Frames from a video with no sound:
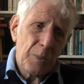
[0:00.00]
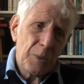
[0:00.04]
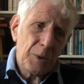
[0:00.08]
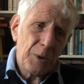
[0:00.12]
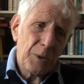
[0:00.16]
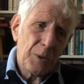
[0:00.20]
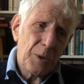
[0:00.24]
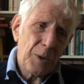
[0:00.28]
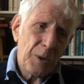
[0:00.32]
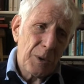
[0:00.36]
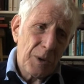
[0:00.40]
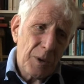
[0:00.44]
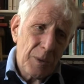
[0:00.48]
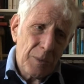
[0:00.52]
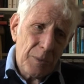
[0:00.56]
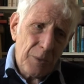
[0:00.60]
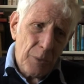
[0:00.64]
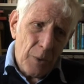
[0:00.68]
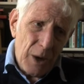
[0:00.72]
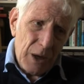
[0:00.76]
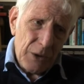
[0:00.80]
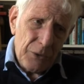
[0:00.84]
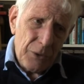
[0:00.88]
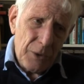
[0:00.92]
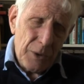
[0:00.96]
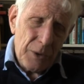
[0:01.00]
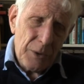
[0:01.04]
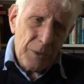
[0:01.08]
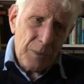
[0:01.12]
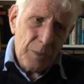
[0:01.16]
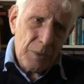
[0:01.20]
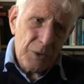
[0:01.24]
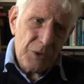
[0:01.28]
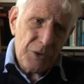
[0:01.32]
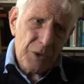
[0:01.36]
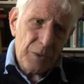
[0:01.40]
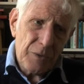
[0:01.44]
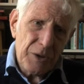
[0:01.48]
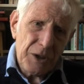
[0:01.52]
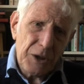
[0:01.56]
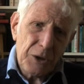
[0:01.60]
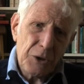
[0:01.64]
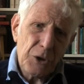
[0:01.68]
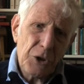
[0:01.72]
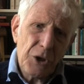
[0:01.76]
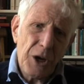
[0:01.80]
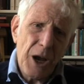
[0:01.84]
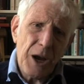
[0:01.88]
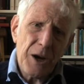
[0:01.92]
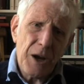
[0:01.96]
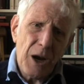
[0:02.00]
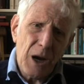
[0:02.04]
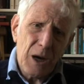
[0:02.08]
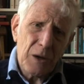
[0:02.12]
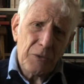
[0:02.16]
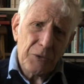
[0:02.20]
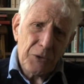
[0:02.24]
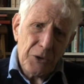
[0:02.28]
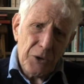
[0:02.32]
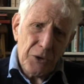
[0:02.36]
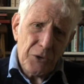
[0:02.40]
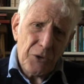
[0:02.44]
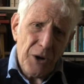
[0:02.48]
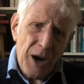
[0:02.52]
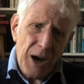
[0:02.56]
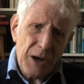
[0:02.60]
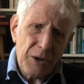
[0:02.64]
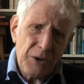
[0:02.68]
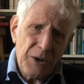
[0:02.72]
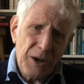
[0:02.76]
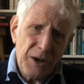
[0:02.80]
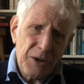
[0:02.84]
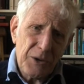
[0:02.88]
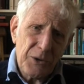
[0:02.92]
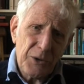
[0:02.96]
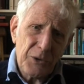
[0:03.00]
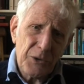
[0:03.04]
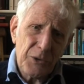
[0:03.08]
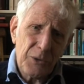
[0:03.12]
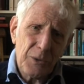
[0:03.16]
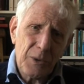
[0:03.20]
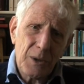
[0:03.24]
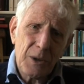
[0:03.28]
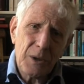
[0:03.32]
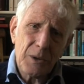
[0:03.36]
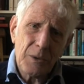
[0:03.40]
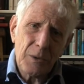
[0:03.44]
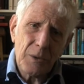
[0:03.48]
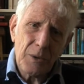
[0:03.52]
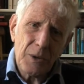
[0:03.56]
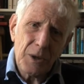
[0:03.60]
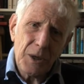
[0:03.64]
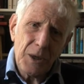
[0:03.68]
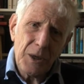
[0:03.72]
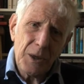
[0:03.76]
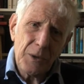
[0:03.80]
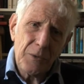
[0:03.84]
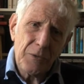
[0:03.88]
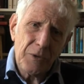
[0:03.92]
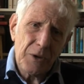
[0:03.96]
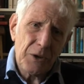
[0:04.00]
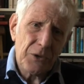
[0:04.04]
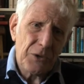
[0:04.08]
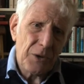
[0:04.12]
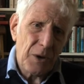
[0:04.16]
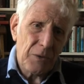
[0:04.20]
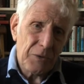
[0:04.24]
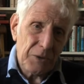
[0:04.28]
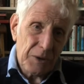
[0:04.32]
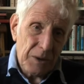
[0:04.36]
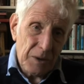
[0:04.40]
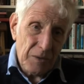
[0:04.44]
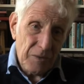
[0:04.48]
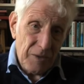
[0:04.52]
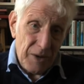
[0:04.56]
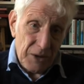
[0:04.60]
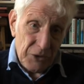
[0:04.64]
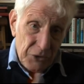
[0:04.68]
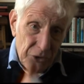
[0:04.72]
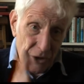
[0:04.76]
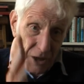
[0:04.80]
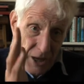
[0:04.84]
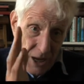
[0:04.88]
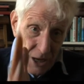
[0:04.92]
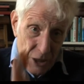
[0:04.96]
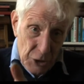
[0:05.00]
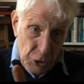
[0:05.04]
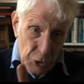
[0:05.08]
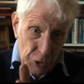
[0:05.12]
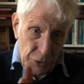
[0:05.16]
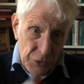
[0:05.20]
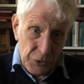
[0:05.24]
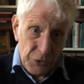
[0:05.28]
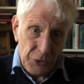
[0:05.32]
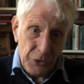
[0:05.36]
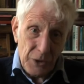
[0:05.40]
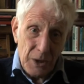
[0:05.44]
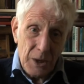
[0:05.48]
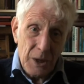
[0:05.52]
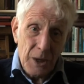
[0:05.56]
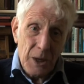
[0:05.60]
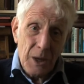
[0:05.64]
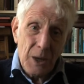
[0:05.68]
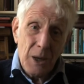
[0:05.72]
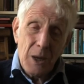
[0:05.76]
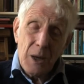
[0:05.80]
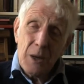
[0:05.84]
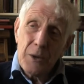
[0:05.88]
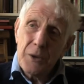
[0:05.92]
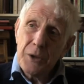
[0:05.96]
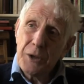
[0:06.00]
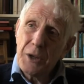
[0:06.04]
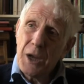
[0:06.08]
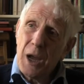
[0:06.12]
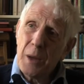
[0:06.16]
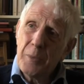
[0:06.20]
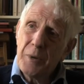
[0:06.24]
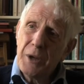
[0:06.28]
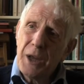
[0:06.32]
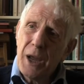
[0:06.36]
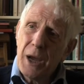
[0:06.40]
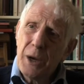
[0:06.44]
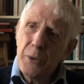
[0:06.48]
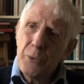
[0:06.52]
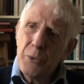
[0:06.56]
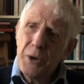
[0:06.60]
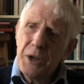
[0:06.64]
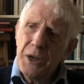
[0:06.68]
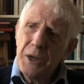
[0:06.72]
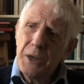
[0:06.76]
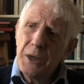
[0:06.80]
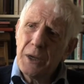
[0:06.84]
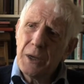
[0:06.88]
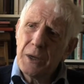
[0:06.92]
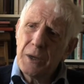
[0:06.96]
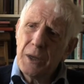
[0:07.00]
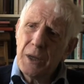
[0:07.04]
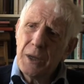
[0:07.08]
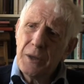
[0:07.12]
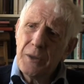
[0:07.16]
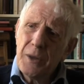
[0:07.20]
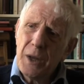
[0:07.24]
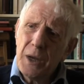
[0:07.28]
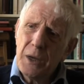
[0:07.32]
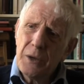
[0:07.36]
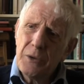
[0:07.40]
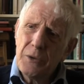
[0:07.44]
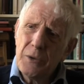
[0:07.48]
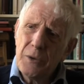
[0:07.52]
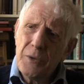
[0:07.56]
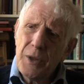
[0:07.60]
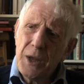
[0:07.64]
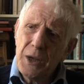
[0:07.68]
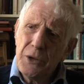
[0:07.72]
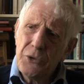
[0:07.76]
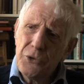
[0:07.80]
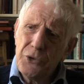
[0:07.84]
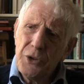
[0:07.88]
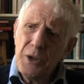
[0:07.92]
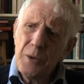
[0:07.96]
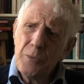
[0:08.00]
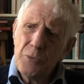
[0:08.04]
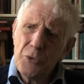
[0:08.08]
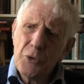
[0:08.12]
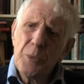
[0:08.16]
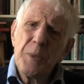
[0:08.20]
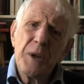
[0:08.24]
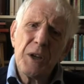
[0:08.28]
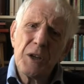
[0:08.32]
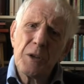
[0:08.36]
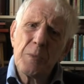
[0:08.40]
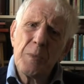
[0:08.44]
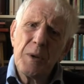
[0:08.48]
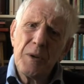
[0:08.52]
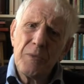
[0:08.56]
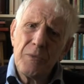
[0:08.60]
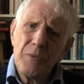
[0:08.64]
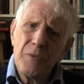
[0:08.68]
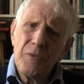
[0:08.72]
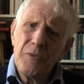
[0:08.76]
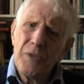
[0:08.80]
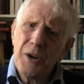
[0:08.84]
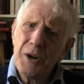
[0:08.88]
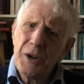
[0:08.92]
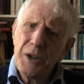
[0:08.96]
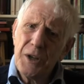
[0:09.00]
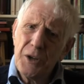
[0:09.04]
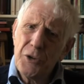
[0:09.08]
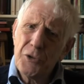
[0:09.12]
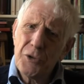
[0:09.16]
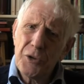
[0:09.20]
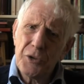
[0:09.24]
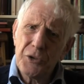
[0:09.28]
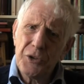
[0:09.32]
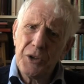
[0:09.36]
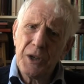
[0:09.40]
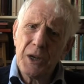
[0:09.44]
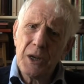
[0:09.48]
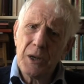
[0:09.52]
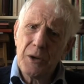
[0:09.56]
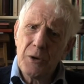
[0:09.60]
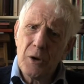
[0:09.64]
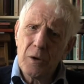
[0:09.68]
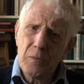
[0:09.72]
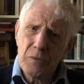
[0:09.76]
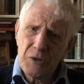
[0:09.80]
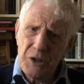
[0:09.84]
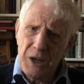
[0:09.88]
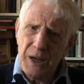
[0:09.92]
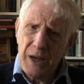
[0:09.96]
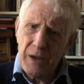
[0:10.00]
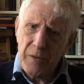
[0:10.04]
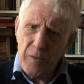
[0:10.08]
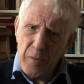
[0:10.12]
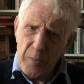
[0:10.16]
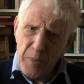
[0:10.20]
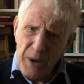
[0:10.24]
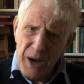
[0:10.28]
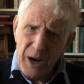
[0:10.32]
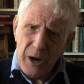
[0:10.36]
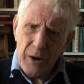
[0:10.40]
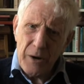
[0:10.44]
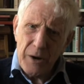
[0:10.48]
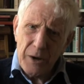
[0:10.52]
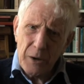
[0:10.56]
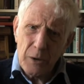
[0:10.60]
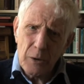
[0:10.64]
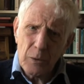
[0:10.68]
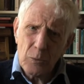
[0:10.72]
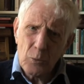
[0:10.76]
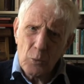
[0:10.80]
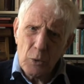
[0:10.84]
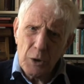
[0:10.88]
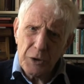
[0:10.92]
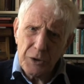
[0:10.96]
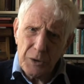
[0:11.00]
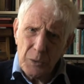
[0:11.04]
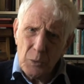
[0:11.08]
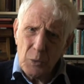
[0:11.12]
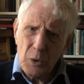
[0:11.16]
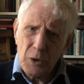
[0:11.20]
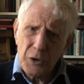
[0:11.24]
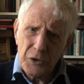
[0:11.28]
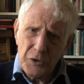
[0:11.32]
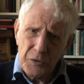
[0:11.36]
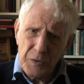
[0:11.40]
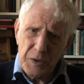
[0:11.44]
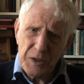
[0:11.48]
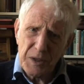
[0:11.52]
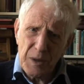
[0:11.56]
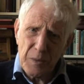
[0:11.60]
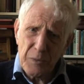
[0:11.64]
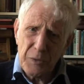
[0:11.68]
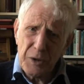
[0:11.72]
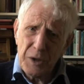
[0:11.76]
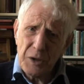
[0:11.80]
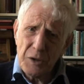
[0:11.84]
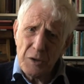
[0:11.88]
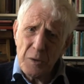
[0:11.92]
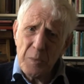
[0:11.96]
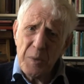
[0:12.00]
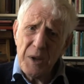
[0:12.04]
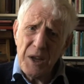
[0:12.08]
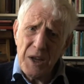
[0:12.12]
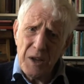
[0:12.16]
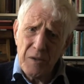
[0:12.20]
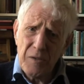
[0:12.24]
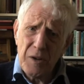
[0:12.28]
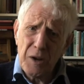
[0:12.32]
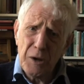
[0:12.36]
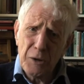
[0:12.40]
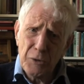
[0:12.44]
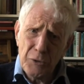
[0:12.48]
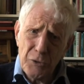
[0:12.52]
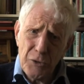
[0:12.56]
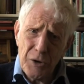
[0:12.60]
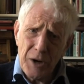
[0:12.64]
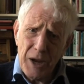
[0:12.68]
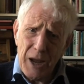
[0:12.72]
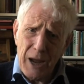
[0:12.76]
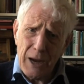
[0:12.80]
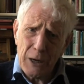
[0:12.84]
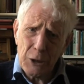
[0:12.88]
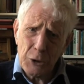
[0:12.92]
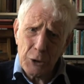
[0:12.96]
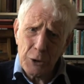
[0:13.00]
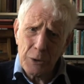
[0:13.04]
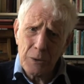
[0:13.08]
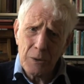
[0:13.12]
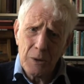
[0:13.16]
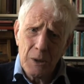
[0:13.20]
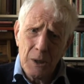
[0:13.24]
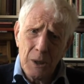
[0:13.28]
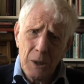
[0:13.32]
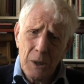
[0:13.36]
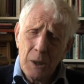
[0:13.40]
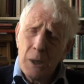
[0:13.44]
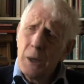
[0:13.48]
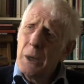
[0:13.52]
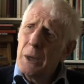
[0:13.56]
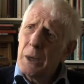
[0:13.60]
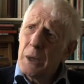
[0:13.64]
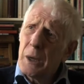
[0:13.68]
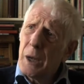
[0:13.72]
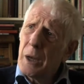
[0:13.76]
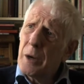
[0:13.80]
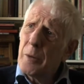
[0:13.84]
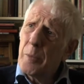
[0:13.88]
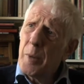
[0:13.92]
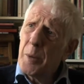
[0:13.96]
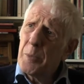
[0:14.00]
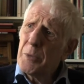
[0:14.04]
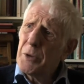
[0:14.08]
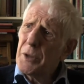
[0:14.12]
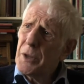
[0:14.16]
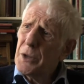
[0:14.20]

you know, the, uh, was the Wittgenstein after the Tractatus and the philosophical investigations that I began reading, and they, they seemed to me to be very interesting and obviously have a bearing on what it was for something to be a voluntary action. I remember